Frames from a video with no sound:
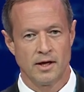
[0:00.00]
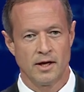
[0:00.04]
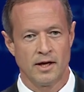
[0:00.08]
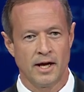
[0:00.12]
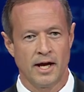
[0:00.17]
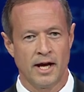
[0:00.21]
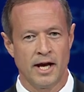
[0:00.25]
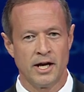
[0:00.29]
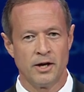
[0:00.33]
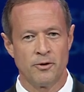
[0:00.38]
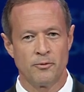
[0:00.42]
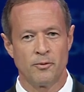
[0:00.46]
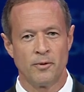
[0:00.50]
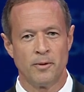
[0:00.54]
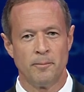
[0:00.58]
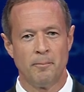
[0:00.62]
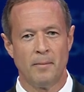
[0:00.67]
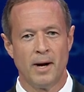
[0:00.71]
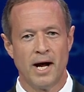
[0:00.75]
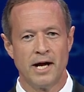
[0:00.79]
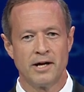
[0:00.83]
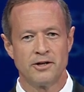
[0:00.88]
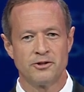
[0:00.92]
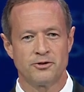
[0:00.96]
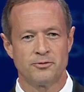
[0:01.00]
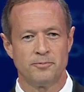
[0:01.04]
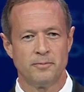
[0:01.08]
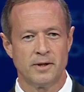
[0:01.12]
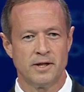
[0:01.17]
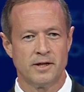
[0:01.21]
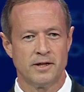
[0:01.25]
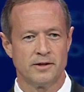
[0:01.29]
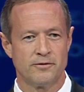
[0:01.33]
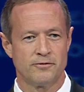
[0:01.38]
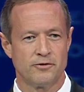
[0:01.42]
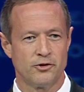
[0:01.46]
And it reminds
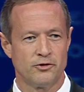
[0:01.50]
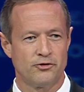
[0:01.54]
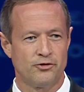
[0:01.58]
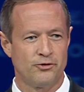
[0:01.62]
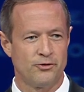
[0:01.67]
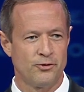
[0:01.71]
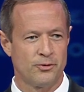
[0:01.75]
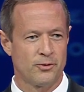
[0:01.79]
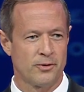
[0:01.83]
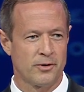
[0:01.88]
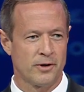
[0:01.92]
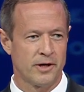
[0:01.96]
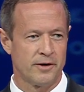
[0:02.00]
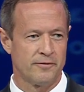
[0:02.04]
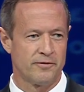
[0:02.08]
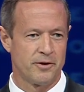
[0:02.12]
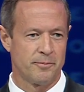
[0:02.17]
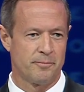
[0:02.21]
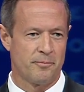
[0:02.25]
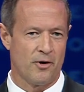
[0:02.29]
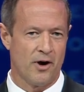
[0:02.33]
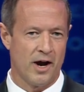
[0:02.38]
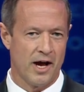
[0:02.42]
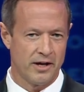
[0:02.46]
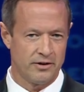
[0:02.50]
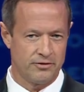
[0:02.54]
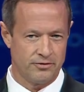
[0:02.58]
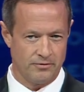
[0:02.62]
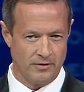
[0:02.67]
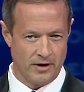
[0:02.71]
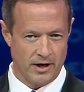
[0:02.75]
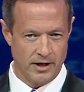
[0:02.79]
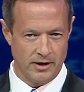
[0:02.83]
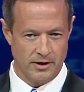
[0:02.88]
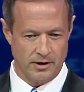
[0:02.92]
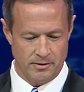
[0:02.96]
me of the story of the prize
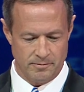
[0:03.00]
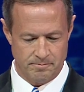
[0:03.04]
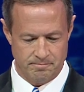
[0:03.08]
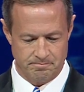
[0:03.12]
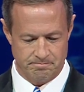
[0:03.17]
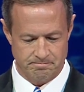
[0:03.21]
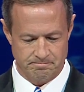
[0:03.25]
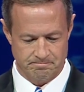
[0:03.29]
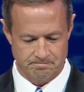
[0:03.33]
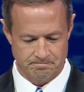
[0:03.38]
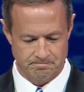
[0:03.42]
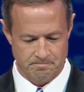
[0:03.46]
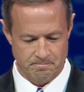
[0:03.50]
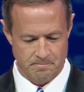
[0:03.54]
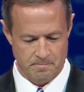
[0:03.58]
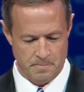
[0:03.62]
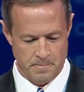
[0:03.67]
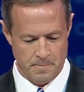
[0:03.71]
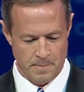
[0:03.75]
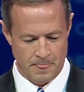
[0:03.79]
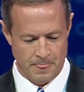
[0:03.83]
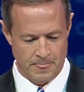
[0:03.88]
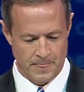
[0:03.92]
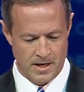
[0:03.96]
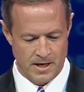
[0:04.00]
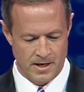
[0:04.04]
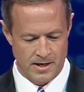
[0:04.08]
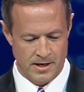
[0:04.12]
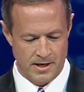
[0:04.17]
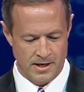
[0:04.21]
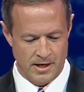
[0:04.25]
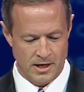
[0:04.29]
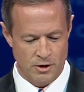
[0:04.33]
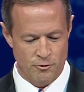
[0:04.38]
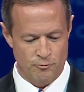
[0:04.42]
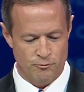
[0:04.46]
fighter
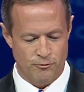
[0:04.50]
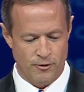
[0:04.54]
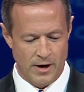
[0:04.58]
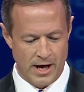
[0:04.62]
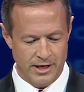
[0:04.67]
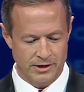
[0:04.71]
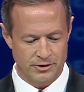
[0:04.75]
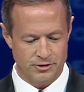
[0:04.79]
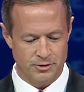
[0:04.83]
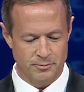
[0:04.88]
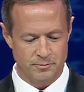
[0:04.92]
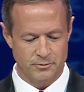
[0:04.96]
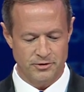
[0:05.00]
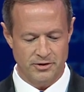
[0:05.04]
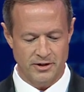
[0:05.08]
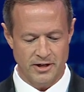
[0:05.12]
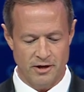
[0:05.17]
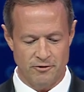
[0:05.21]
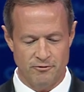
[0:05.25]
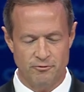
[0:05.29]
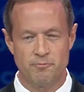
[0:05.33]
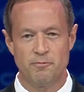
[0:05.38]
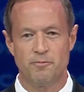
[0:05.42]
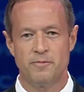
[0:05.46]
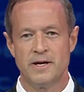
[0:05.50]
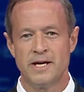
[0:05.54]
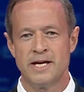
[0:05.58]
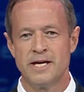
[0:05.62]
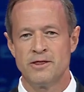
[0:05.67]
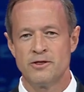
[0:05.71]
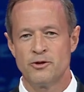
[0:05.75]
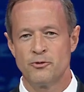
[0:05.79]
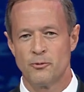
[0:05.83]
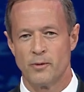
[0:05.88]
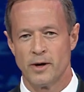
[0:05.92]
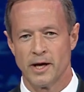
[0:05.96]
who finds himself in
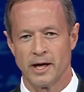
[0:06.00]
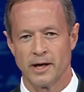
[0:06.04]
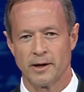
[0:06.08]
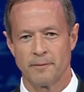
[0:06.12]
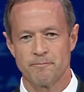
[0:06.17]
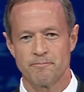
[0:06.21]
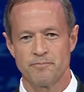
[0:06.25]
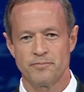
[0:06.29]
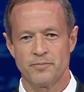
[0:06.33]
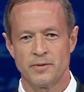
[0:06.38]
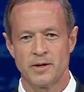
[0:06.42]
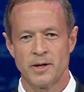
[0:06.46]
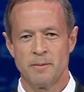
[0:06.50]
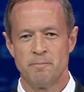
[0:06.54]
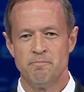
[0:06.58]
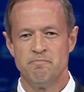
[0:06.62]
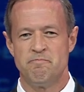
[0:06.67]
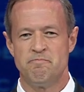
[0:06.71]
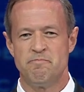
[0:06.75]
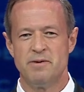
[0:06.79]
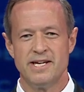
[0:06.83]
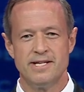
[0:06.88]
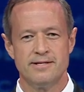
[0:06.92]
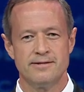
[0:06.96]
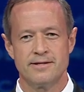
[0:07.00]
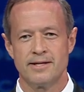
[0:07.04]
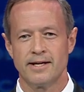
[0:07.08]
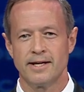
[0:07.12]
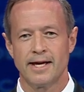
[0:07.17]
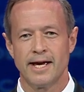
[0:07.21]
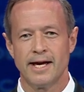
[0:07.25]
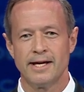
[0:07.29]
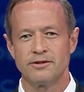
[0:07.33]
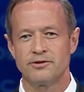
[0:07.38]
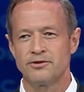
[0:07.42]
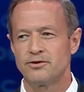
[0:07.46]
the ring, beaten
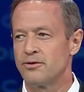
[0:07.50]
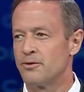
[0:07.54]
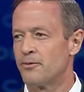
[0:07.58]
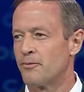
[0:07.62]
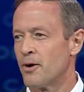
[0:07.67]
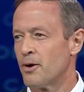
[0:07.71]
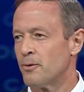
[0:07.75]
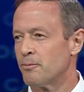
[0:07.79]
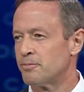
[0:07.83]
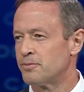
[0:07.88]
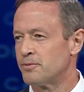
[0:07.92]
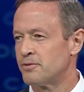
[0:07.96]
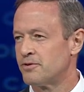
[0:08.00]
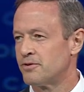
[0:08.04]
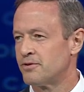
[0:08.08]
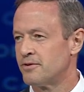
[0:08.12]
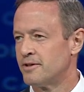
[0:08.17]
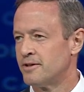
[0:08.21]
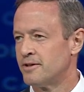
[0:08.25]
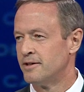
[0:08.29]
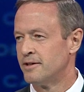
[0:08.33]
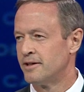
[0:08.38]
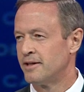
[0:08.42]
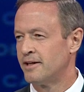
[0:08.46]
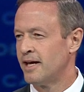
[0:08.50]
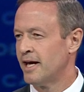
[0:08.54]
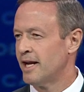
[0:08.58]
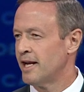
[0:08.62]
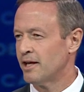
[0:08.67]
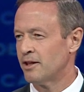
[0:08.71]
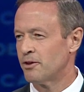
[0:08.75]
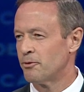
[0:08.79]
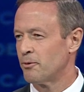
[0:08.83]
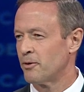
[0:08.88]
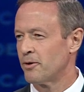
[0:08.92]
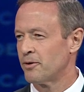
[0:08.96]
against the ropes,
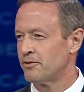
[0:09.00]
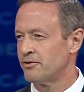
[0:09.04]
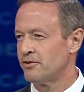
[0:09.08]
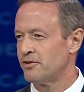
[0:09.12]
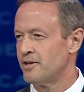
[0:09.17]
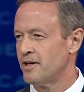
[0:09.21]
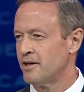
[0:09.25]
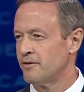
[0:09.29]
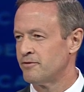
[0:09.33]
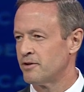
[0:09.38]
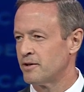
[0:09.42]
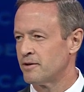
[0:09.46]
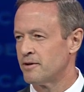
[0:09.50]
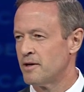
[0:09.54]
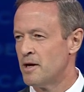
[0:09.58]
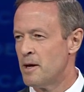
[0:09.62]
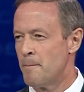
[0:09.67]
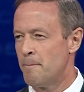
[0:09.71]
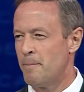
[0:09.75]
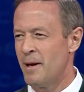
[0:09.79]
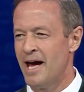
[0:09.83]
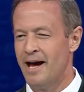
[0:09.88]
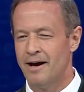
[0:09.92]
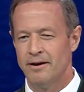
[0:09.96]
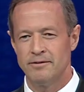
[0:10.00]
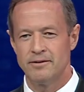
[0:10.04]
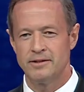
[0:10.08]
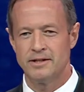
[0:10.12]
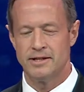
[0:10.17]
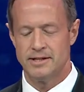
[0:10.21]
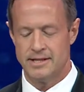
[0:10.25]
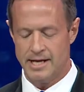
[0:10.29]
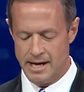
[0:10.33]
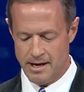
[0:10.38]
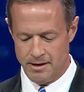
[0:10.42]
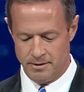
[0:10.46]
getting the worst of it,
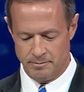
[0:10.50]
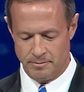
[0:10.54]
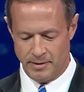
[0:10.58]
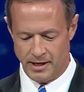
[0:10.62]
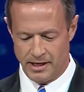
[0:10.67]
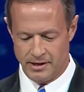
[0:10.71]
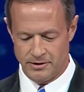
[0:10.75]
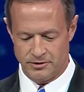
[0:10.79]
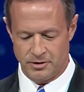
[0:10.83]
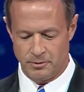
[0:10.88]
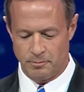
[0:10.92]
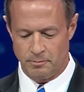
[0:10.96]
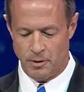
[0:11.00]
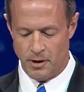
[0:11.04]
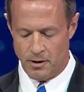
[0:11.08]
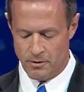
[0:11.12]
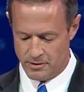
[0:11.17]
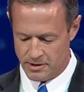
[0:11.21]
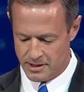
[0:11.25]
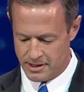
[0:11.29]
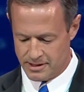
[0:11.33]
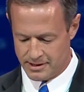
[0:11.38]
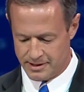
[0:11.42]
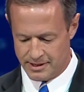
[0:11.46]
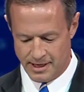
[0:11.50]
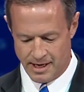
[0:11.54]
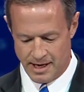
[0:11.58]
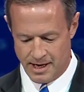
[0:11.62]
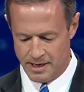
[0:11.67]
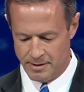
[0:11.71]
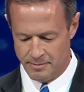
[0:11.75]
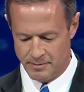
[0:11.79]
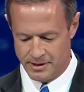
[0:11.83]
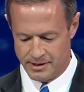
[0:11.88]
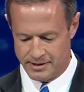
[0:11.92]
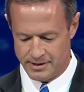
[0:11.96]
pounded down by his opponent
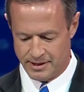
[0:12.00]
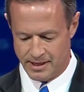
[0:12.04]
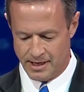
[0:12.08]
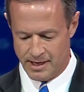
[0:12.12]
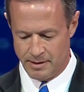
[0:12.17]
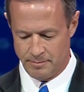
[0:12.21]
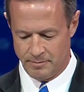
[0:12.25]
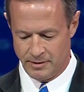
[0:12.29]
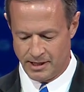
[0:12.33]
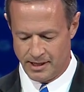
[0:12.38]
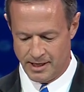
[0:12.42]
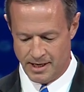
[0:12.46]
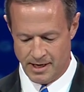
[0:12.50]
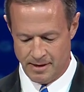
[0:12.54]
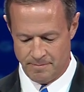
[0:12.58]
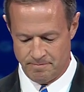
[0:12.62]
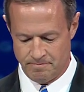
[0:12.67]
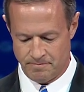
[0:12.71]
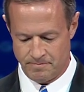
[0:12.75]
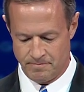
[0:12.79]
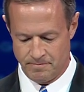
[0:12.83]
time and time again.